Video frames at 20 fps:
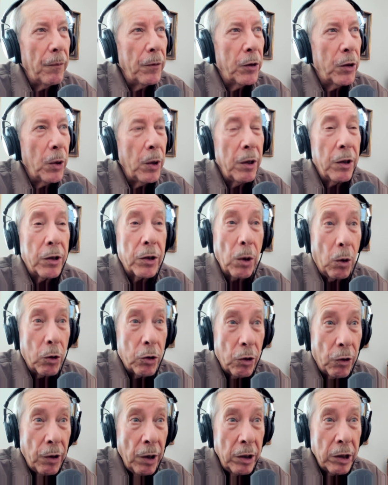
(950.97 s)
doing
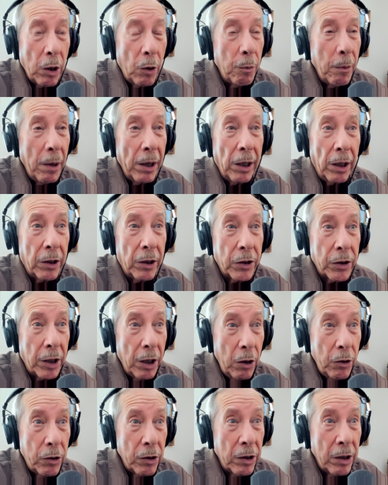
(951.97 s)
social things. I would make
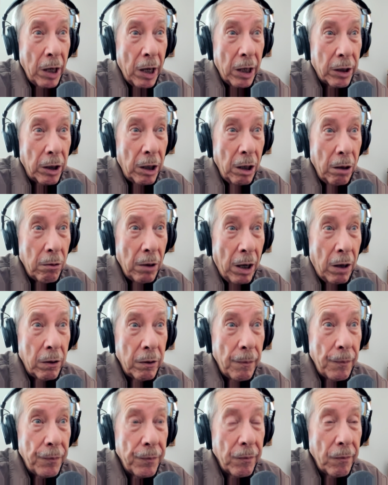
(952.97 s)
excuses not to go
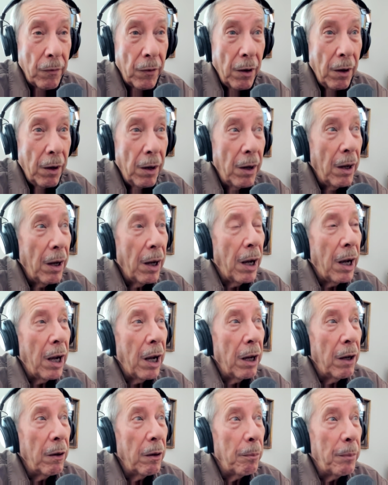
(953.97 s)
out.
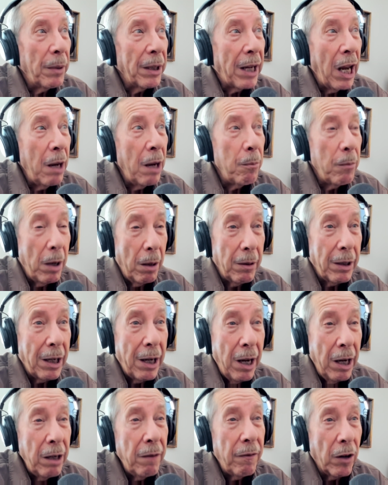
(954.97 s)
I became
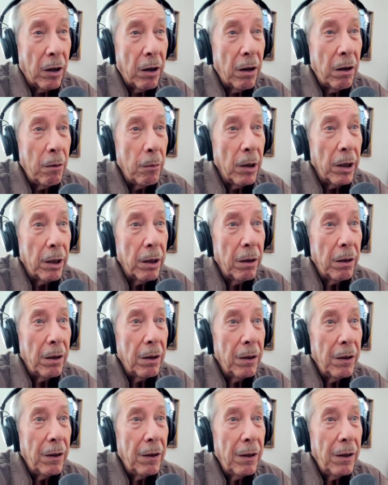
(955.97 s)
kind of a hermit.
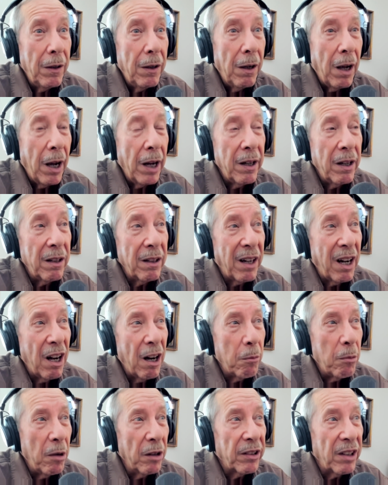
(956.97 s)
I didn't care
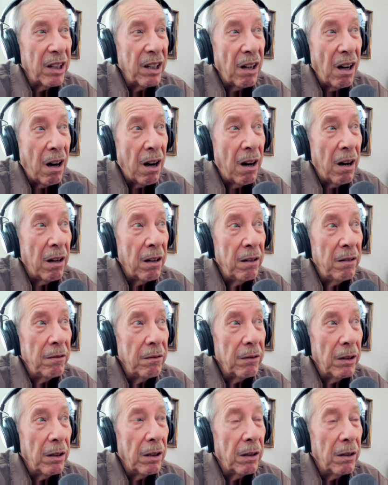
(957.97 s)
about the yard,
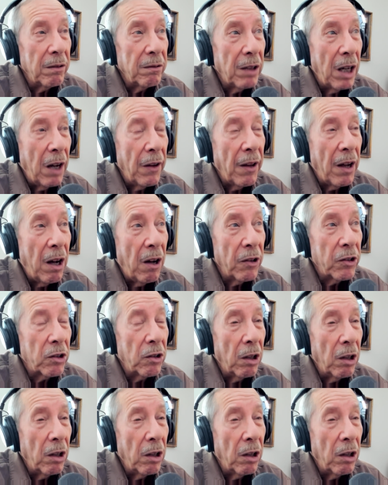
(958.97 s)
how the house